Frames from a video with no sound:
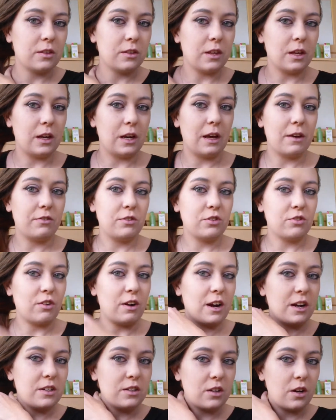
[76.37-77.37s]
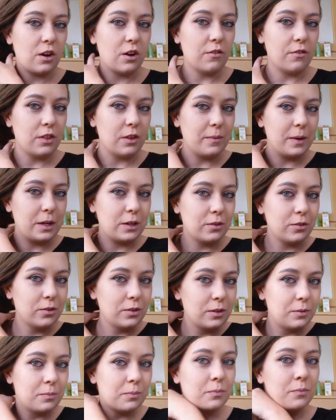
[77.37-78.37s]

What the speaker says: the left strand over the middle,